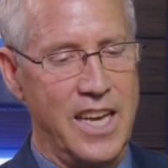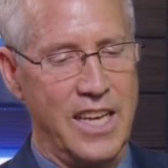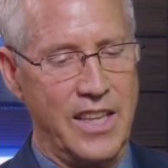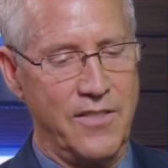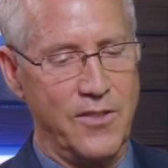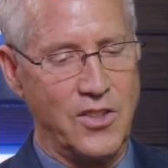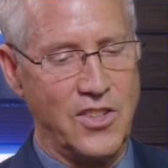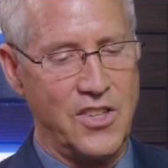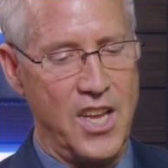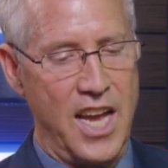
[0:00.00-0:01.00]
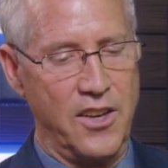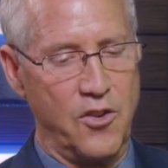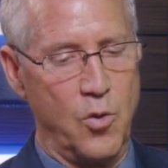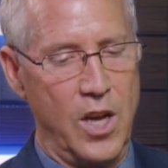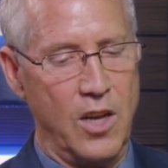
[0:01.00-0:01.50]
and then verses nine to
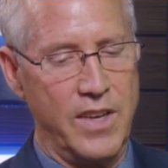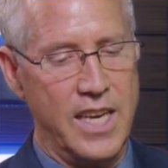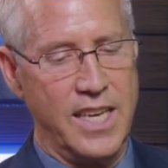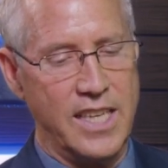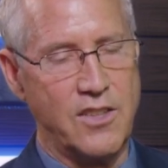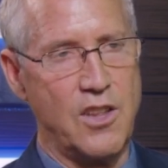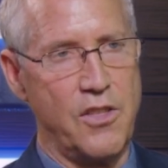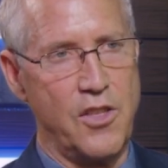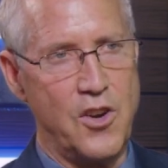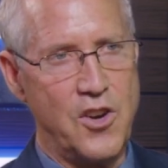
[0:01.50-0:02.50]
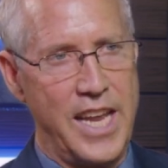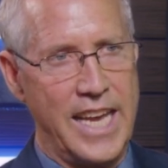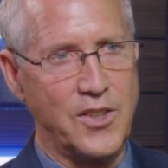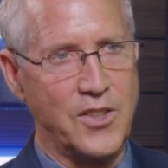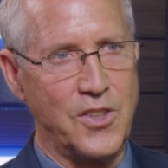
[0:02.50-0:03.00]
twelve is the third
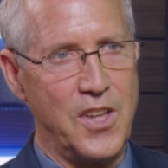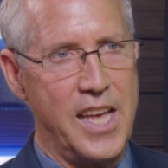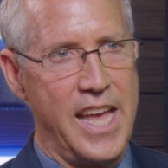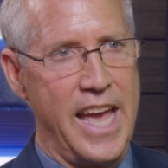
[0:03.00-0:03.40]
angel,